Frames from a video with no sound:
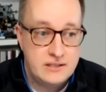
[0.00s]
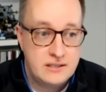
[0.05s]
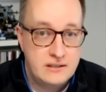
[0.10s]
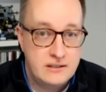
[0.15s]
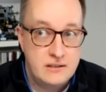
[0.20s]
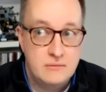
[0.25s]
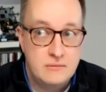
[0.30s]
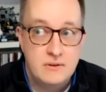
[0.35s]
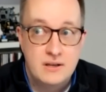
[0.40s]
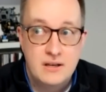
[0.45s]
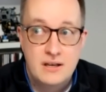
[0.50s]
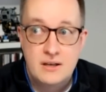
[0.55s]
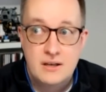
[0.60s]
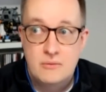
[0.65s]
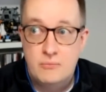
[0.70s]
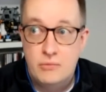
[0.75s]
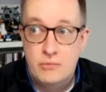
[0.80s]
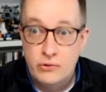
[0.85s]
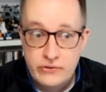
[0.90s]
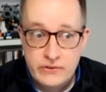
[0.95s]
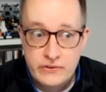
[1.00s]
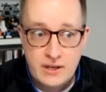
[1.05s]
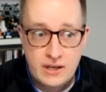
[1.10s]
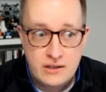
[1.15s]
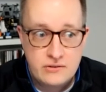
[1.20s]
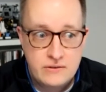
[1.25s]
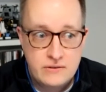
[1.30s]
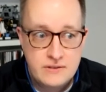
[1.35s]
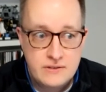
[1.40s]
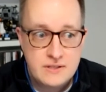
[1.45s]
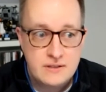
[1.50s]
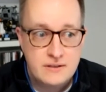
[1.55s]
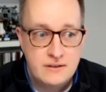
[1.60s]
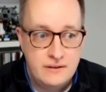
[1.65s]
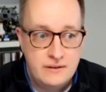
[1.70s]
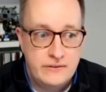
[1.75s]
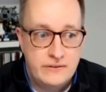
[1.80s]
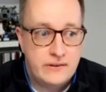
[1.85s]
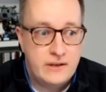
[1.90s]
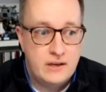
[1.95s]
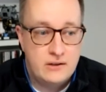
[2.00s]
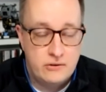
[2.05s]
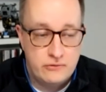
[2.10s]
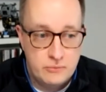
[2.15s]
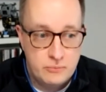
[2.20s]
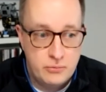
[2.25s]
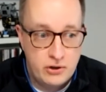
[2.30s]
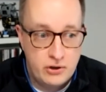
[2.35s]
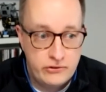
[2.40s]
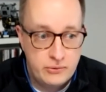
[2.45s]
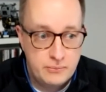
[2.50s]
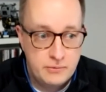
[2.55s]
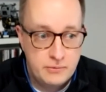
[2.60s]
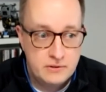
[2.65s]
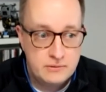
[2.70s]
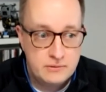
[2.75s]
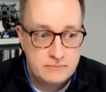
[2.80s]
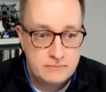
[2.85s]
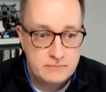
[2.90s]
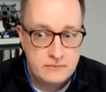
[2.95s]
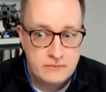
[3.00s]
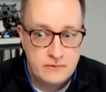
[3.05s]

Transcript: And in most countries, it's kind of impossible.